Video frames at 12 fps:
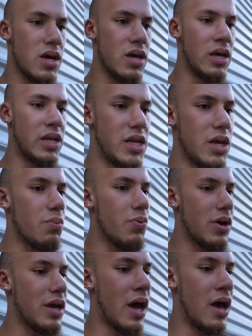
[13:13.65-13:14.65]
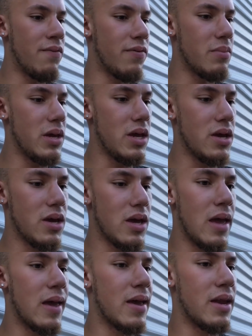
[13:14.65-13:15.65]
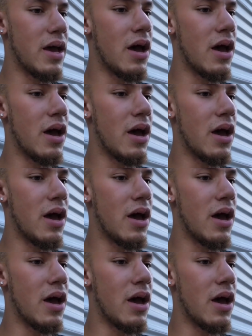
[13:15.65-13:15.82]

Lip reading: it's still pretty high for me and